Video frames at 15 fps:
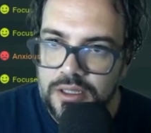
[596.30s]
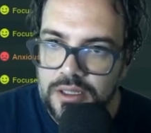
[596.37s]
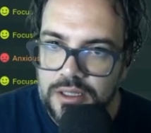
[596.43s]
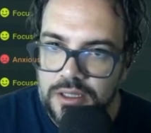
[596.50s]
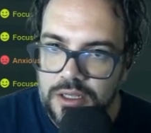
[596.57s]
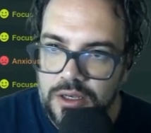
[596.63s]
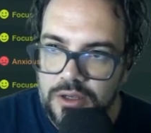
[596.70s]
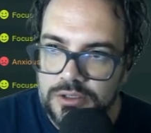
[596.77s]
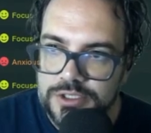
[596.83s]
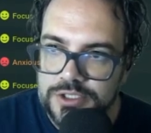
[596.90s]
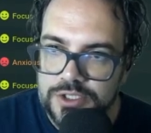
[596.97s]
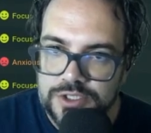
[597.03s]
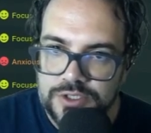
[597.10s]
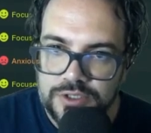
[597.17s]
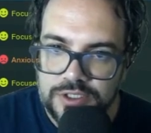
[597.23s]
Alonso
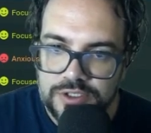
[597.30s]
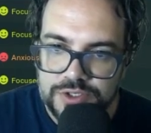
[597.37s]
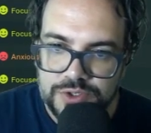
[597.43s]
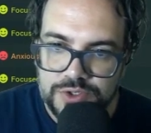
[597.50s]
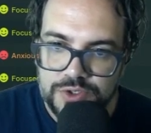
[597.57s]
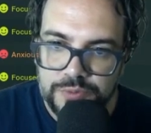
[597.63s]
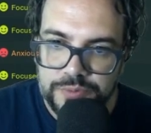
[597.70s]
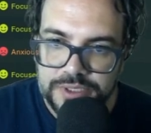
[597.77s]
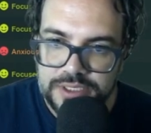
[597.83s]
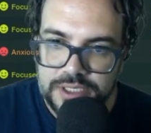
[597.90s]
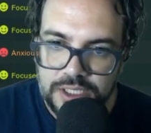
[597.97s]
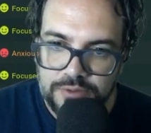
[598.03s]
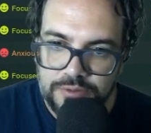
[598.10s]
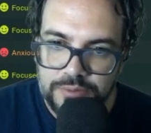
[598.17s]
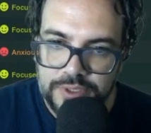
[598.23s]
is looking super
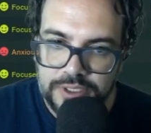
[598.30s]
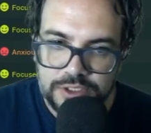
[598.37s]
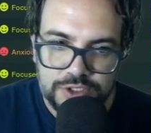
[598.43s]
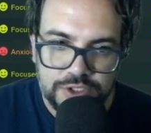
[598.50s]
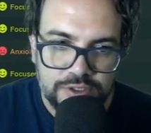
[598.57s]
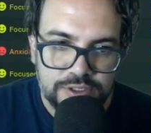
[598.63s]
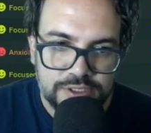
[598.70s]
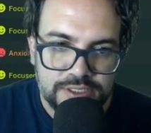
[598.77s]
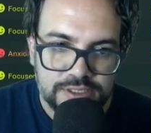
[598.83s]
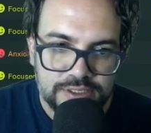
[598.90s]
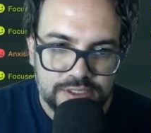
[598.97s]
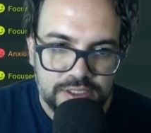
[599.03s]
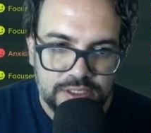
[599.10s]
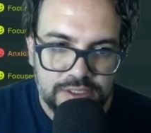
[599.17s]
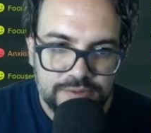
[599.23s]
tired. We'll bring in Julio
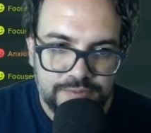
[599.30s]
Cesar.